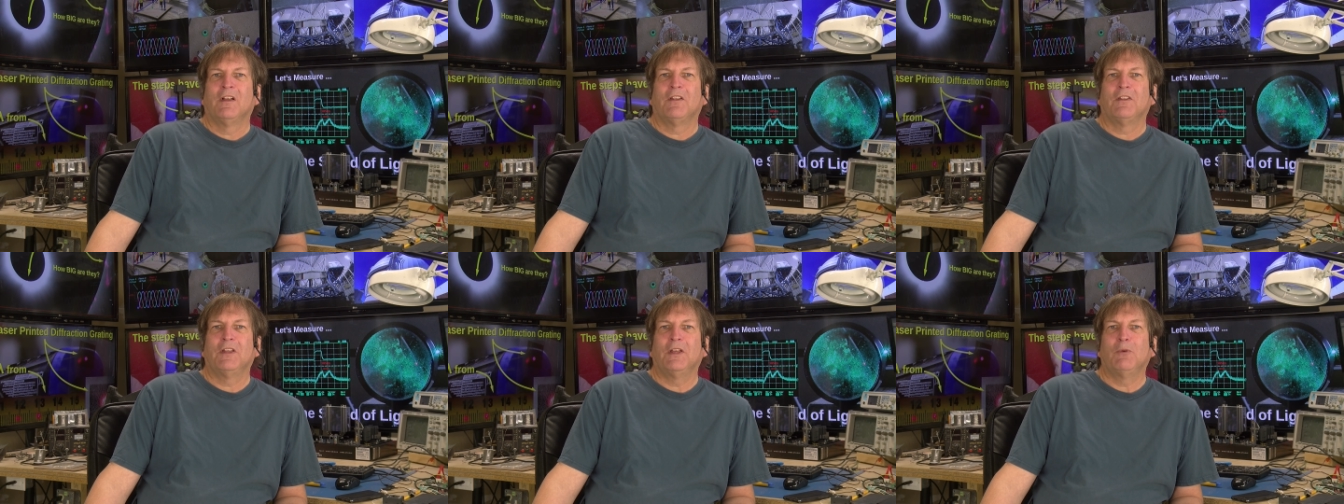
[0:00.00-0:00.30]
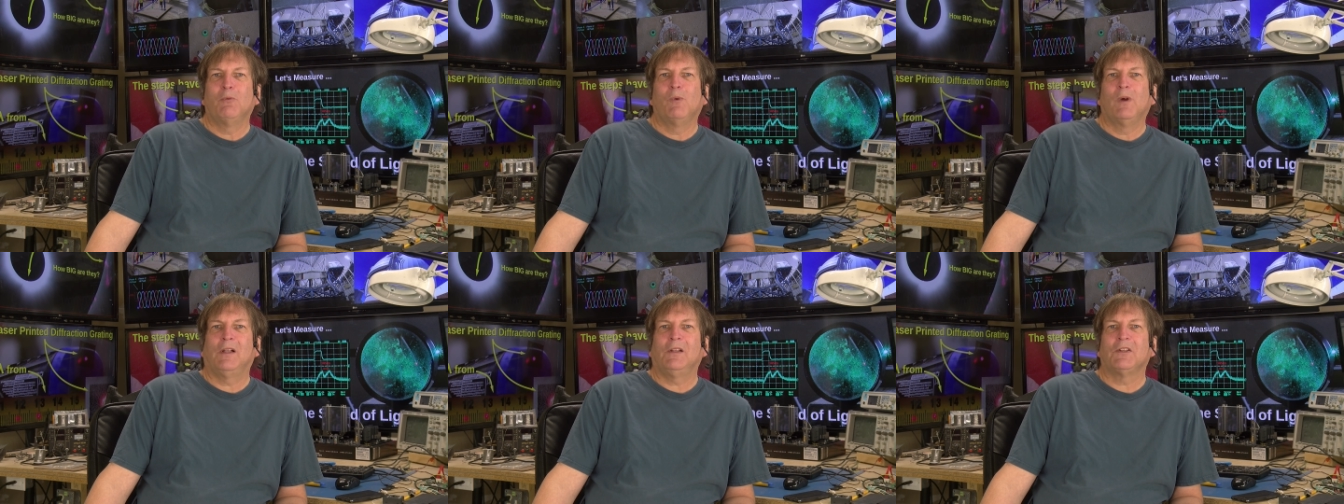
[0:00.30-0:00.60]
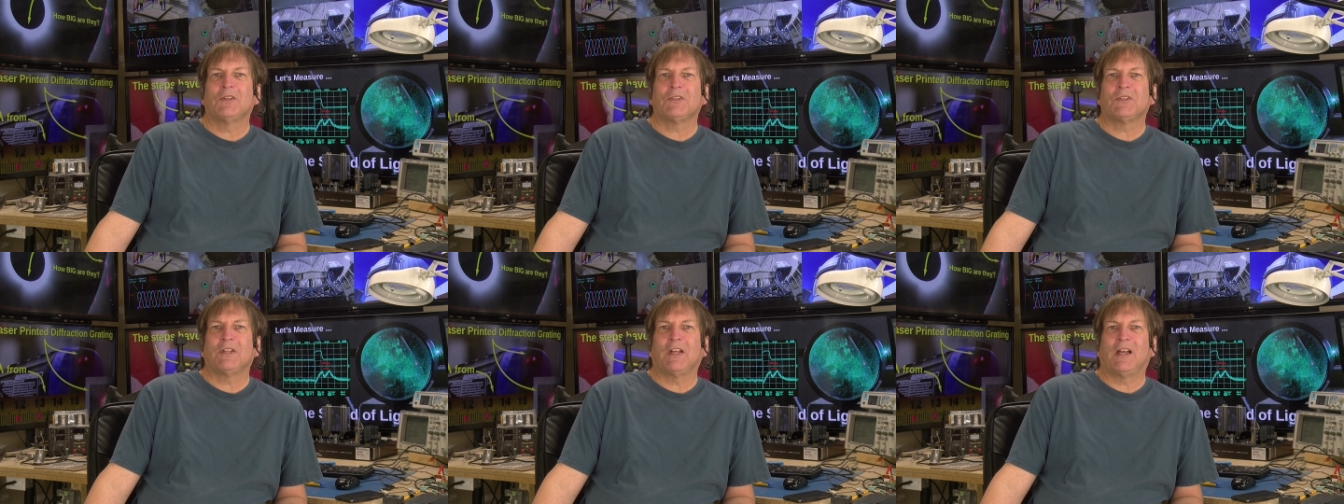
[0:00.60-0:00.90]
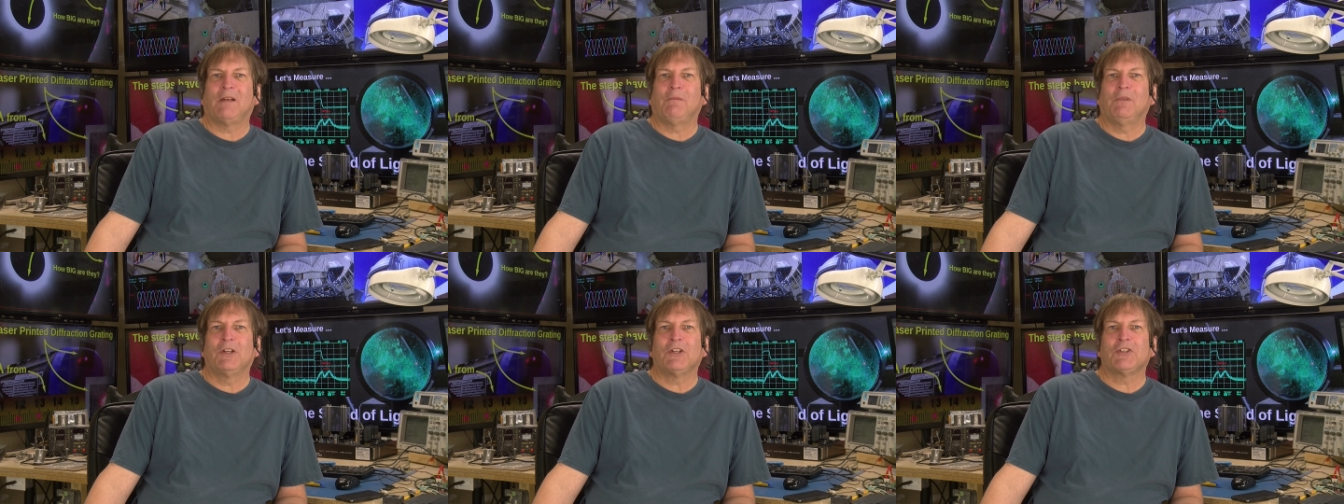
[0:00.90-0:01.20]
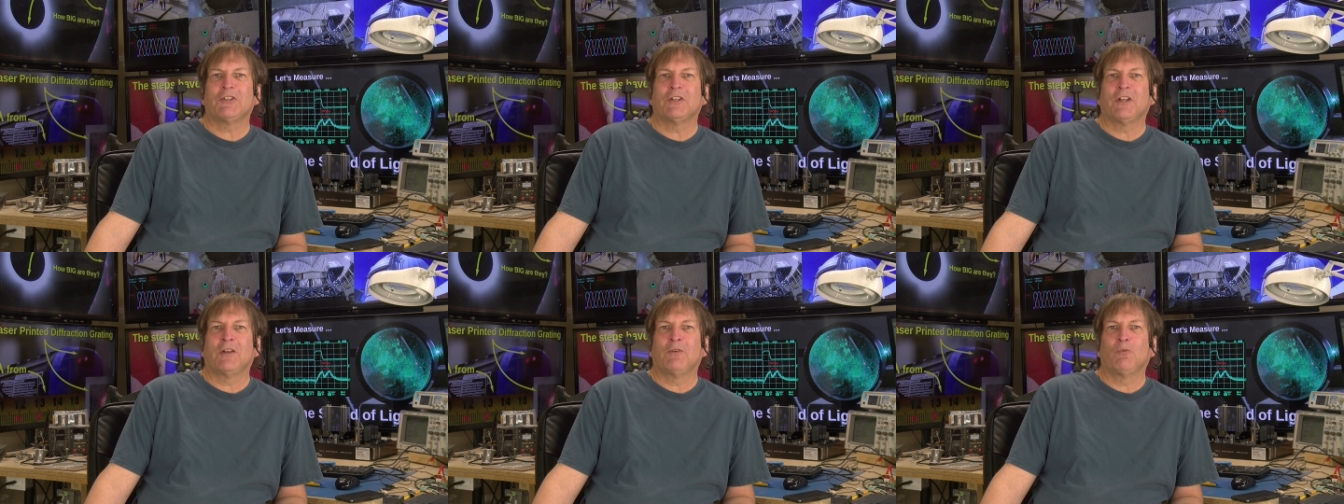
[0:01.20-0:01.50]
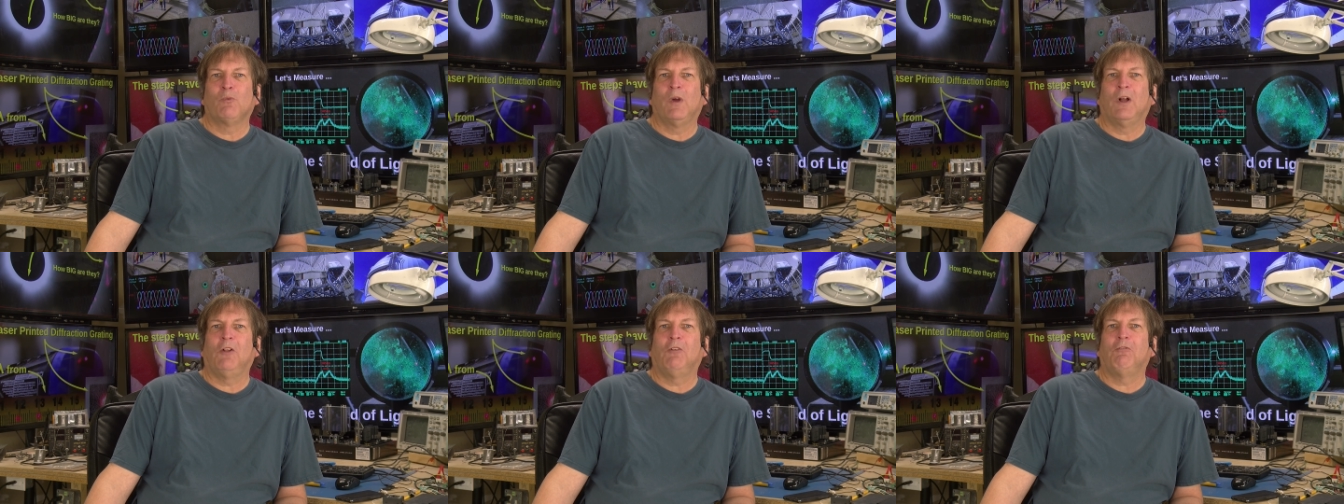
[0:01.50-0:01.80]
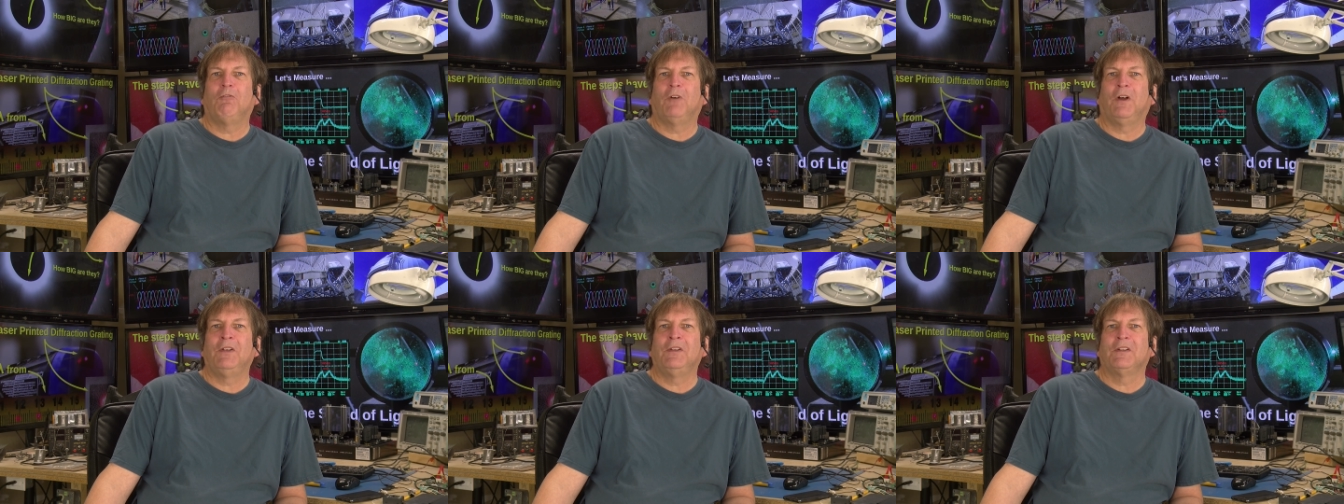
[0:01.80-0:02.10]
the well-established and
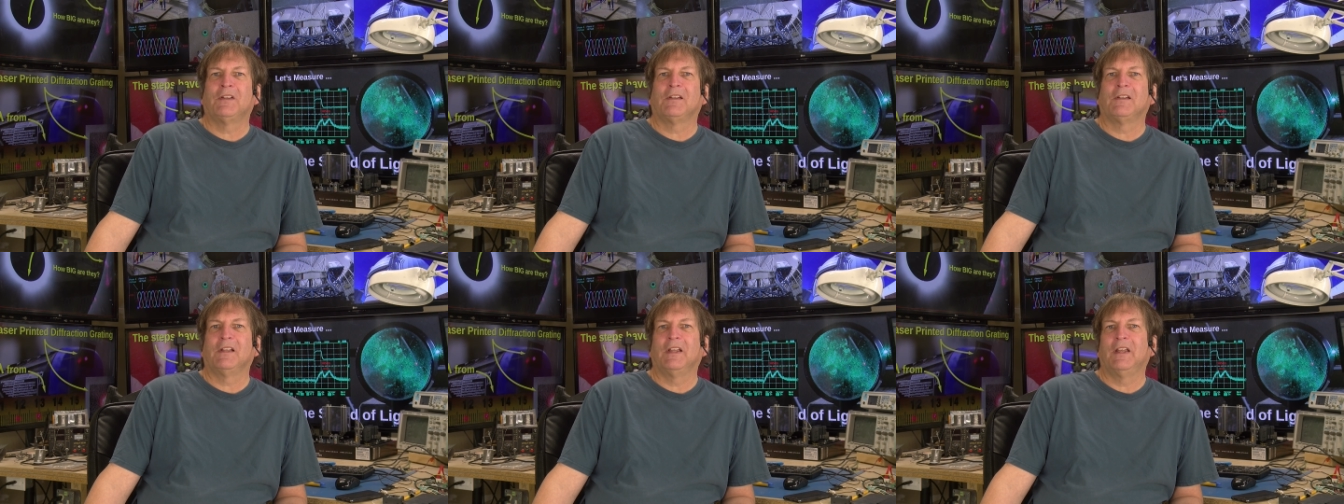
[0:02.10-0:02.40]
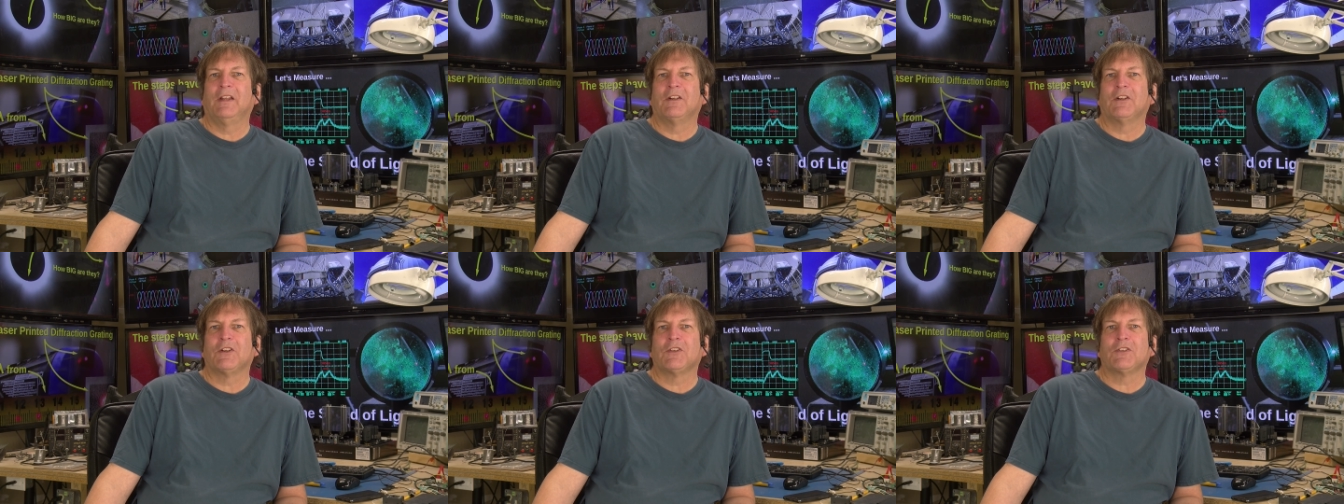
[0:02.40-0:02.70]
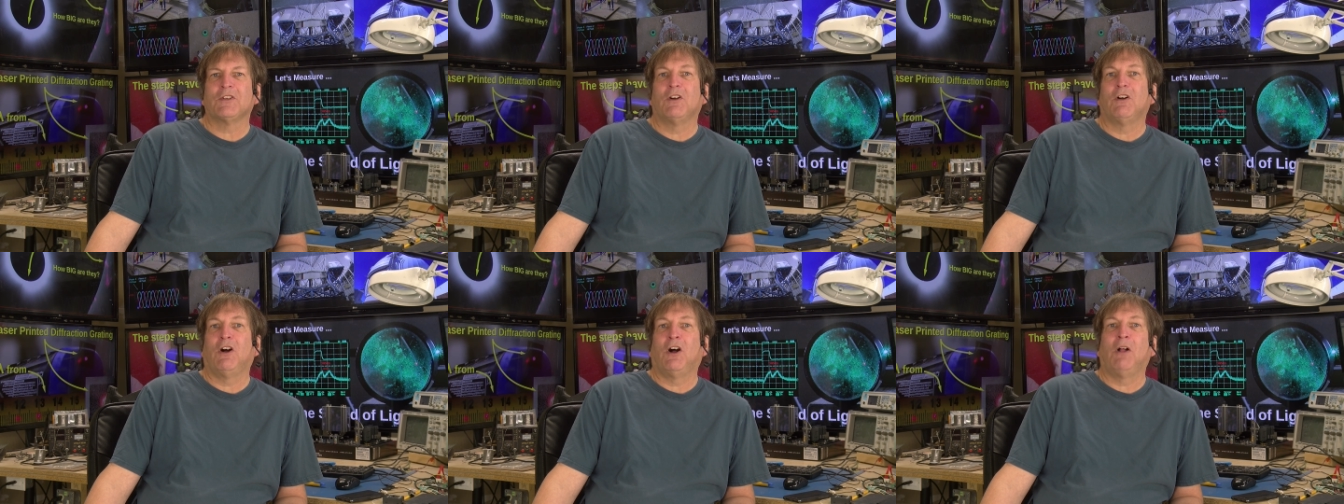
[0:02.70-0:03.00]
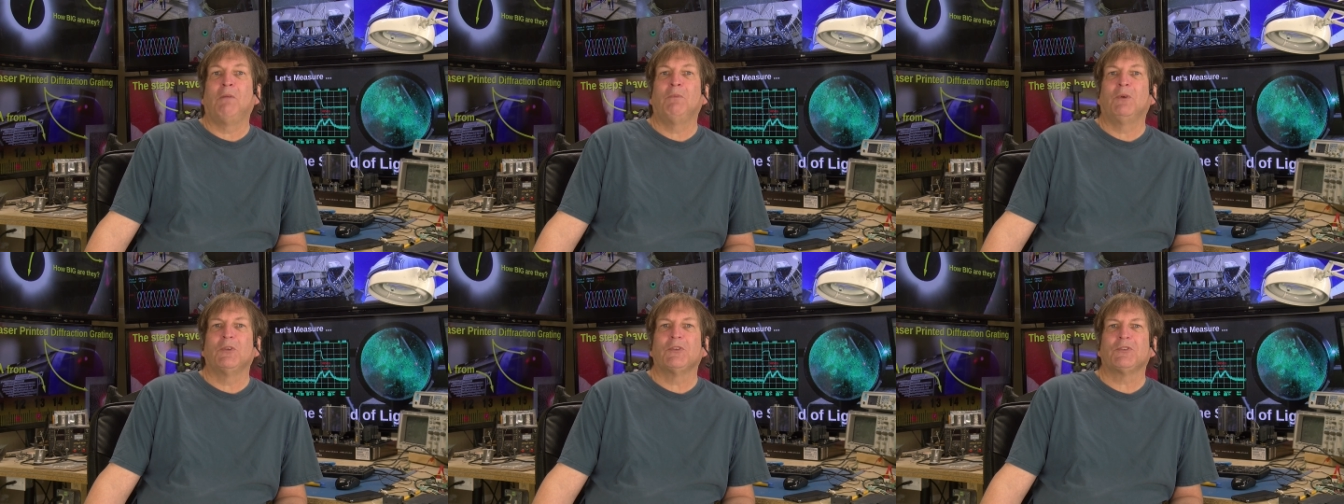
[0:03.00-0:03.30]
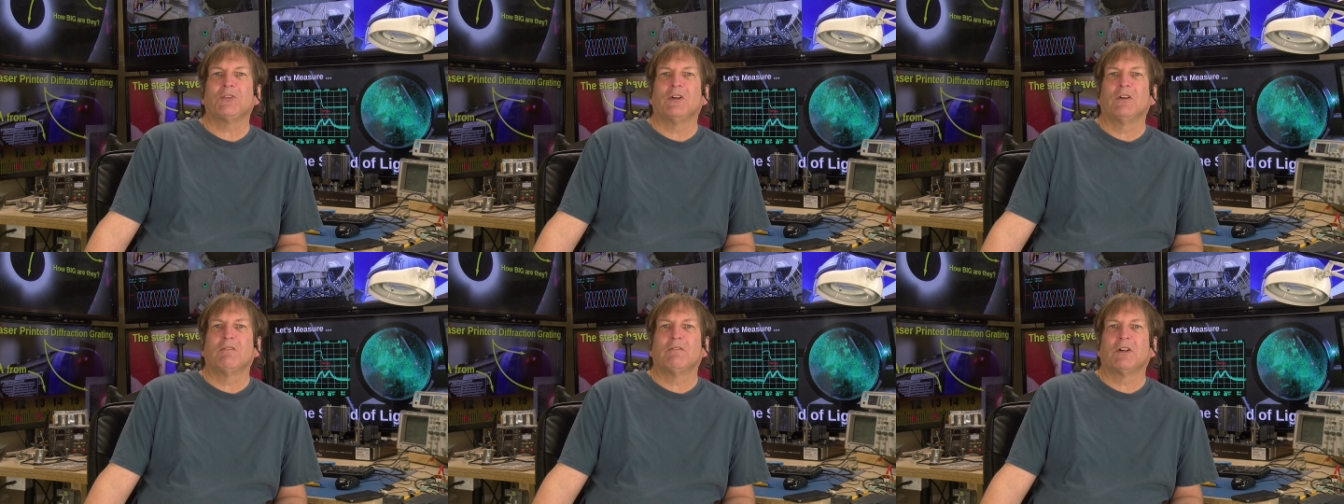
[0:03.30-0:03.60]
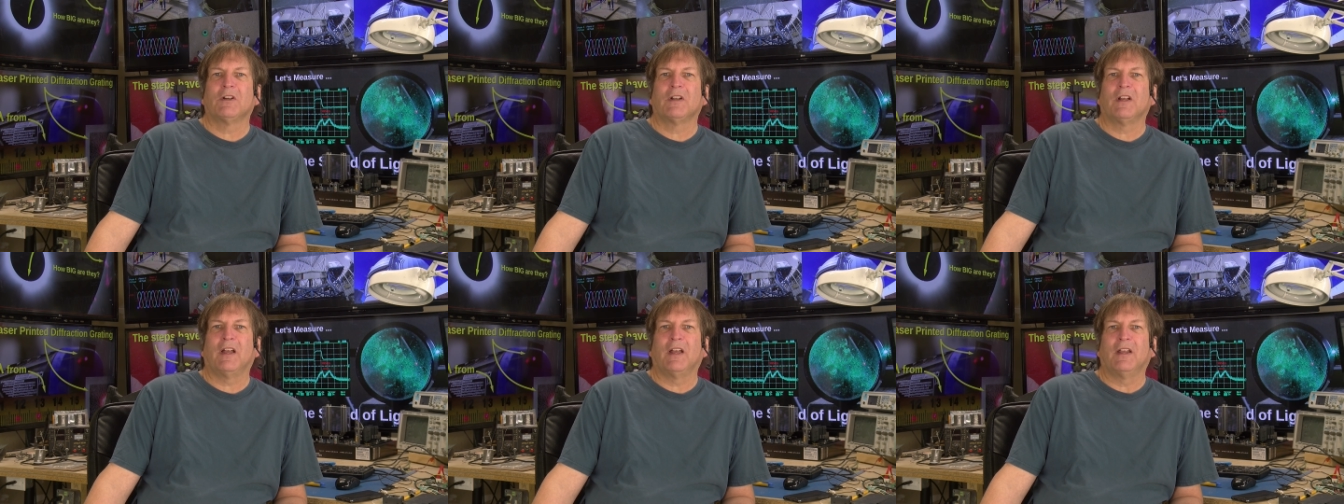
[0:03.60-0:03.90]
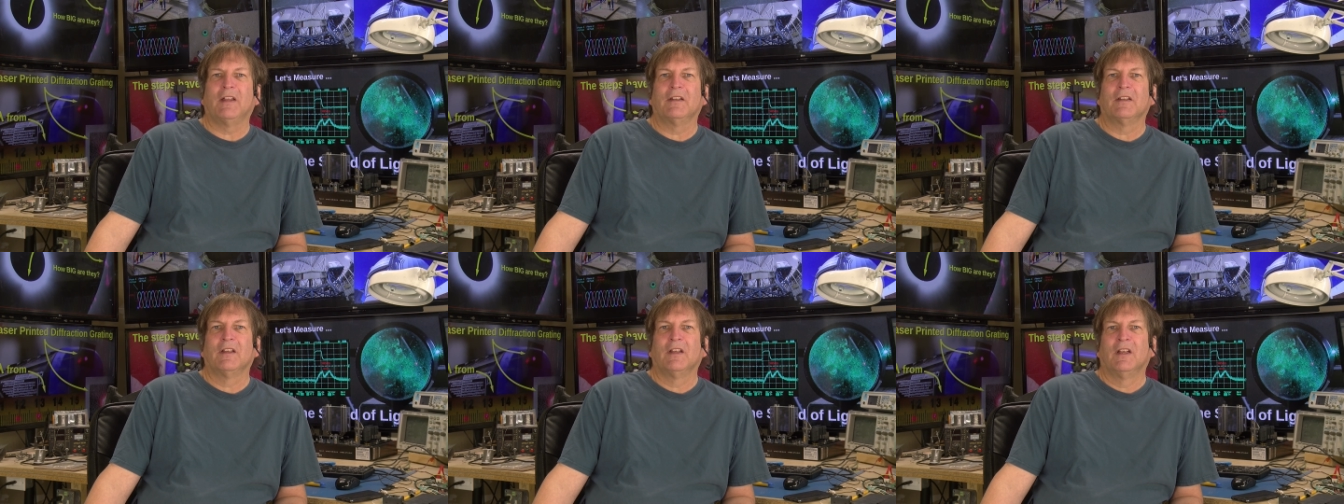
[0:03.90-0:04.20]
well-funded leaders almost
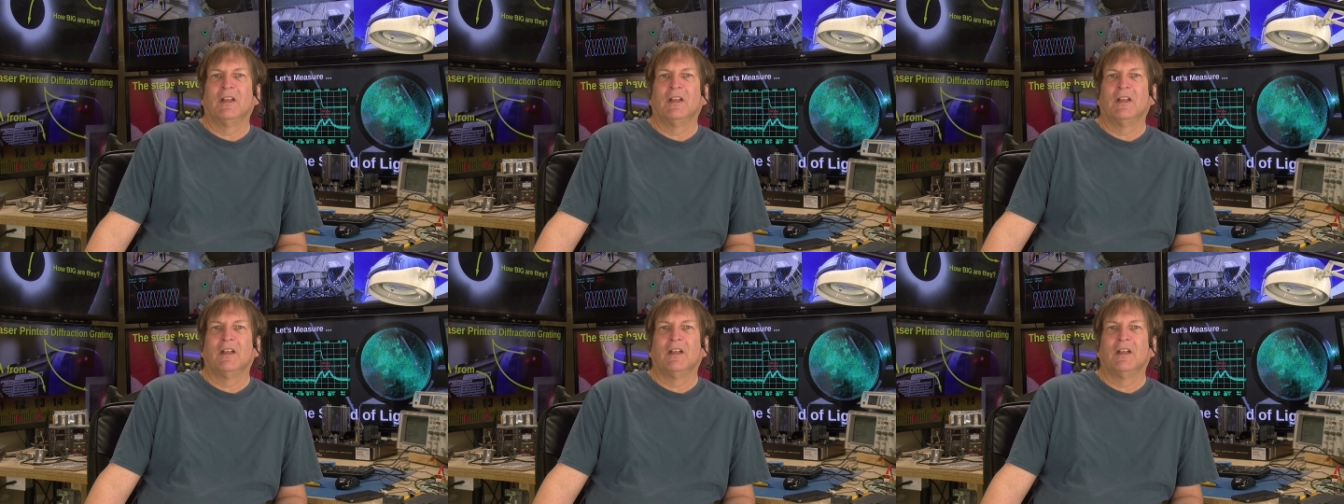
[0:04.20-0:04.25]
overnight.